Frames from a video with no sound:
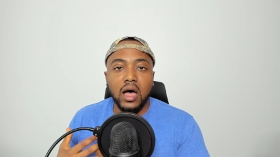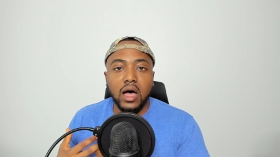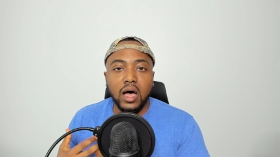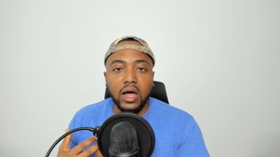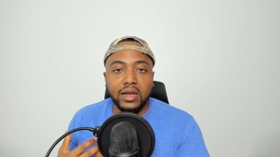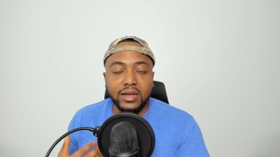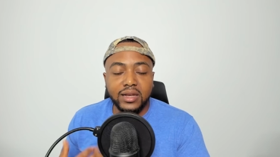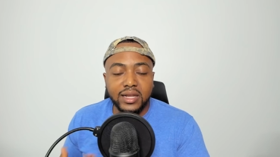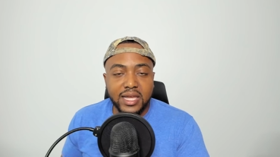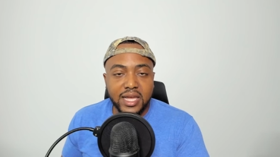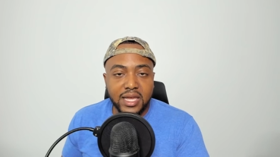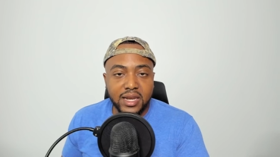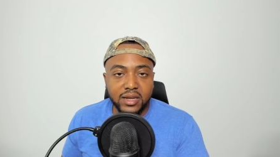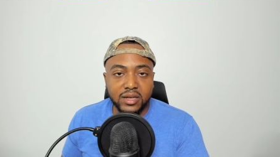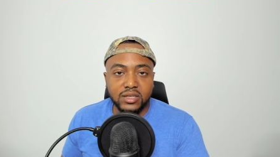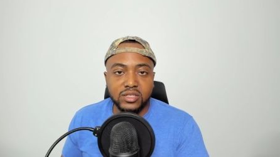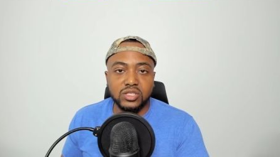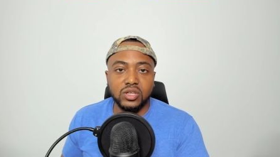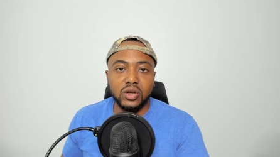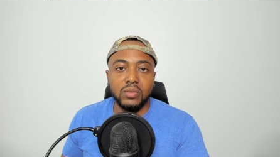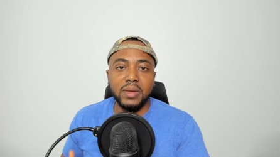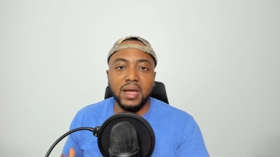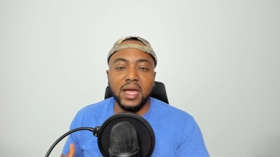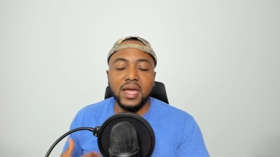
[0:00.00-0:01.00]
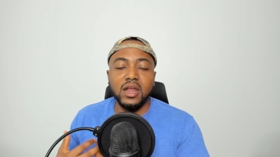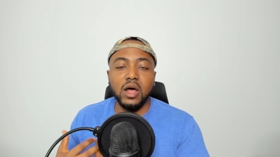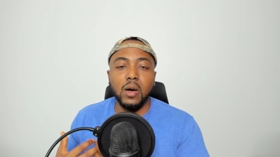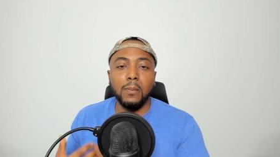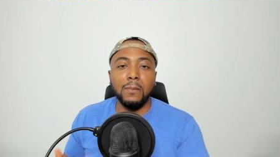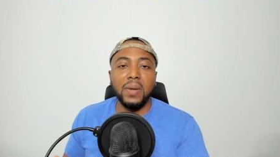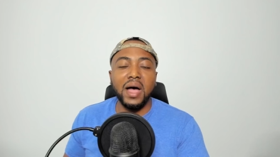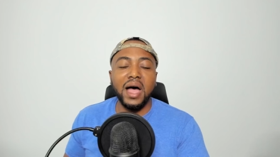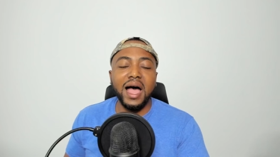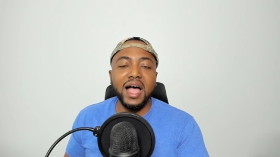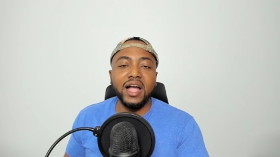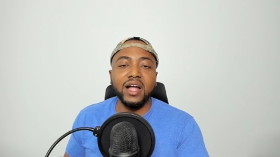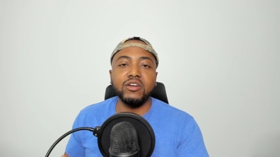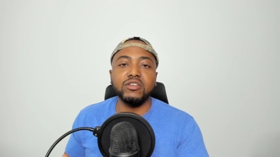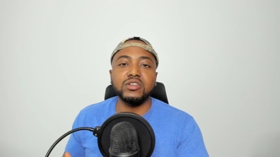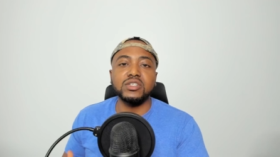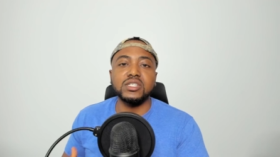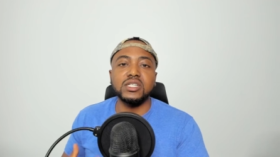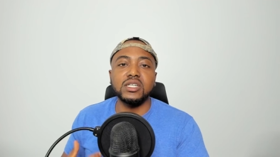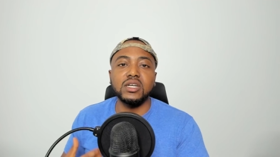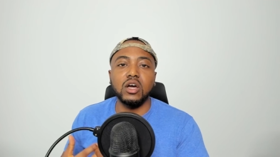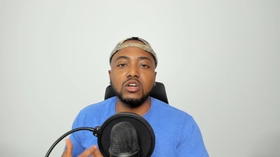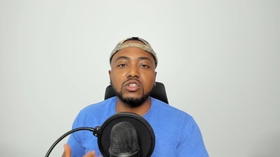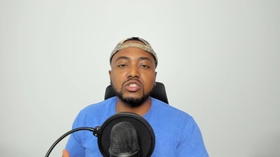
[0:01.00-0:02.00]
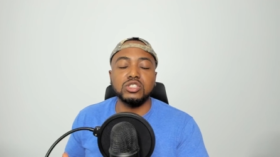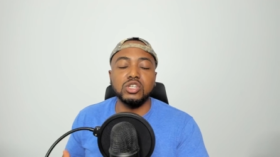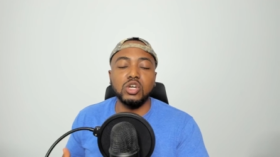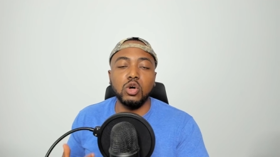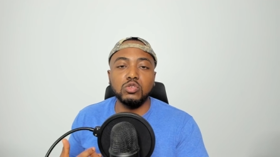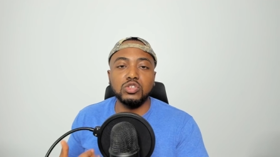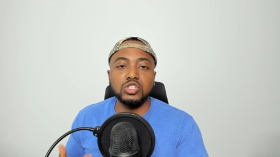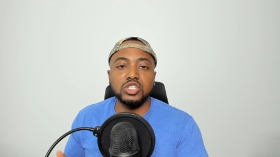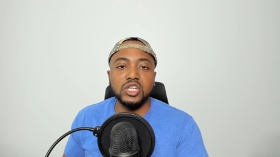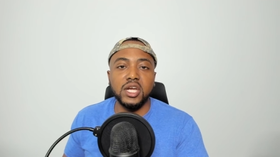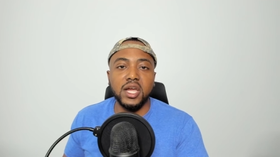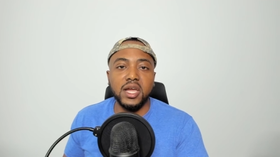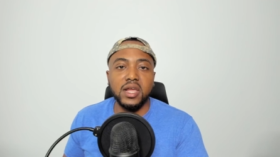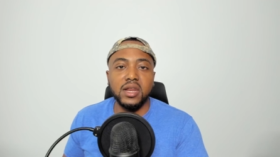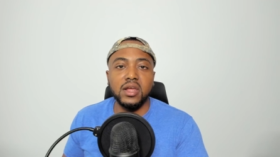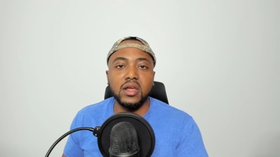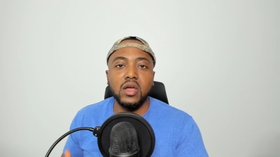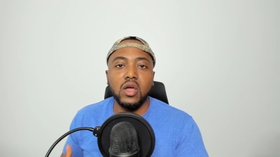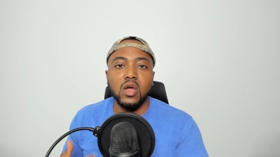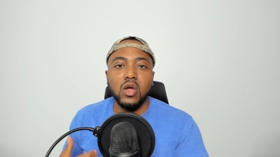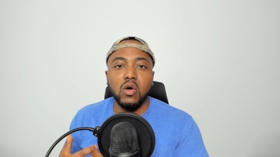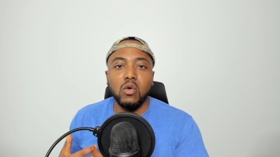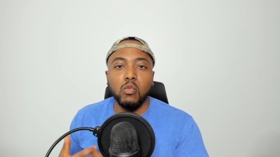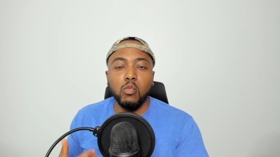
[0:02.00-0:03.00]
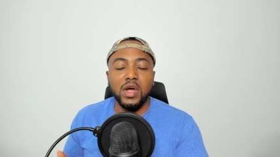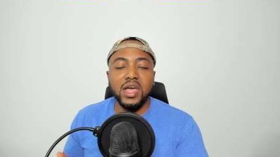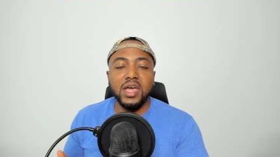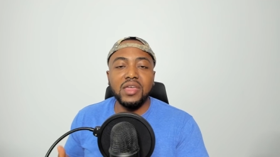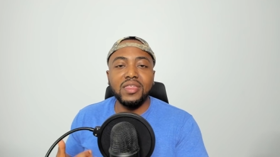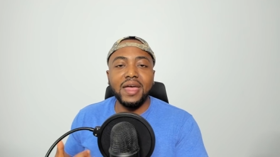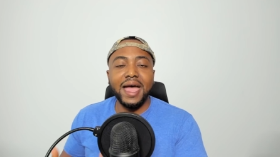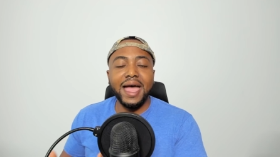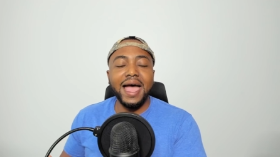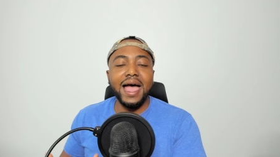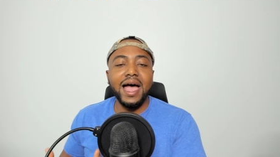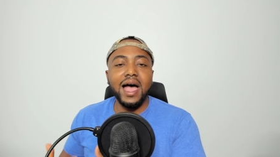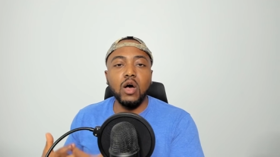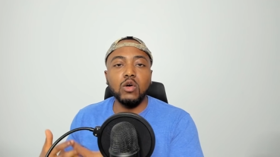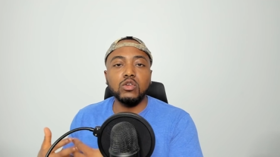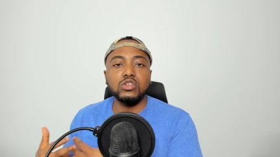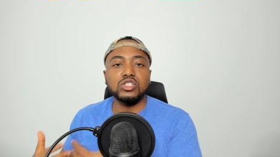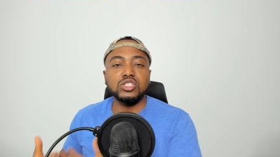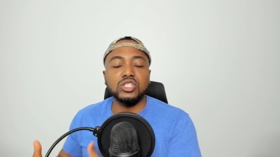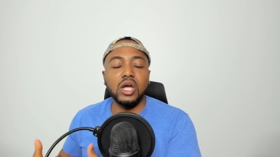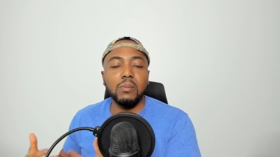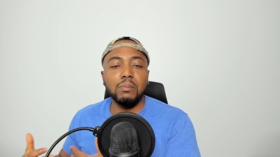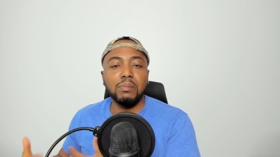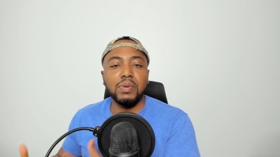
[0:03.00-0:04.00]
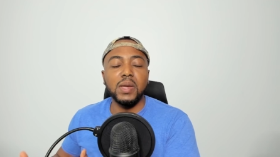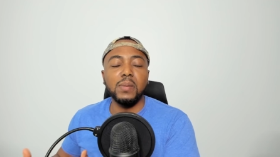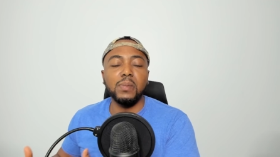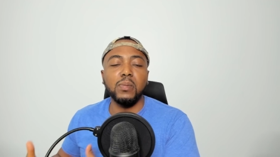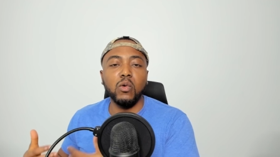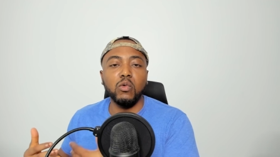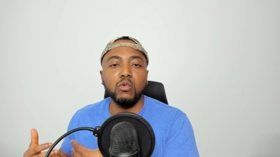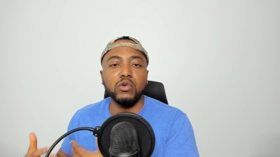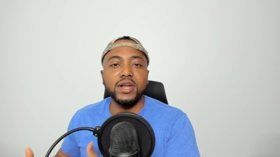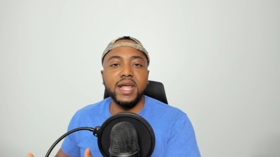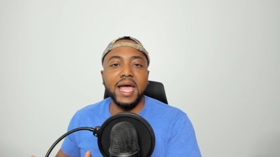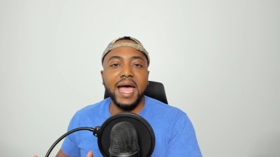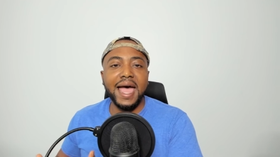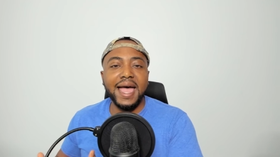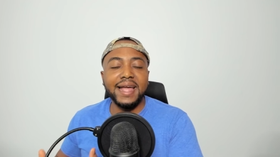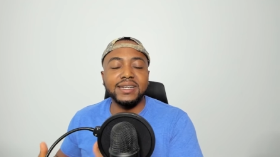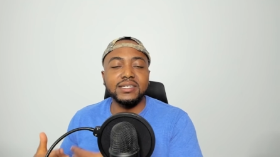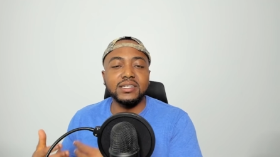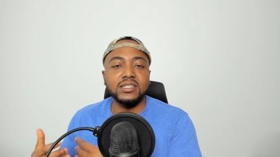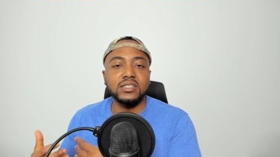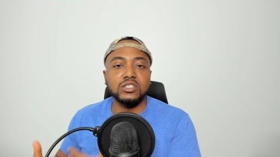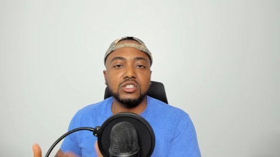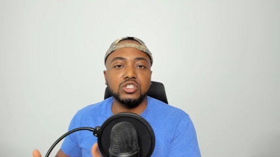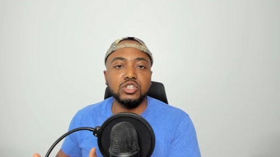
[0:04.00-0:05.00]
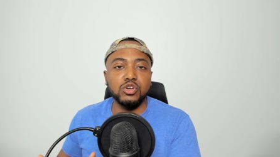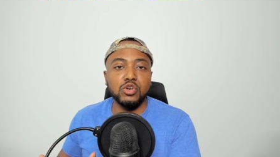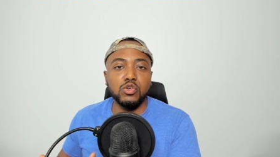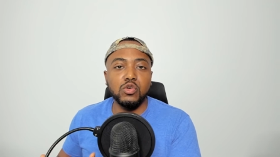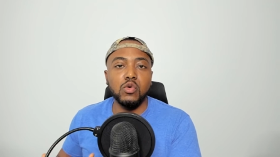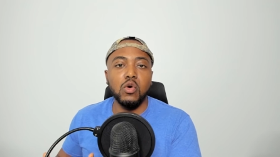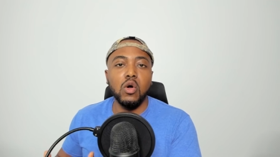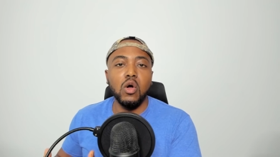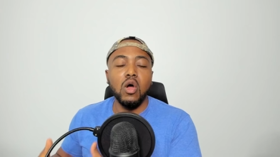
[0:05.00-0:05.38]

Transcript: elitism and hypocrisy associated with how some people reacted to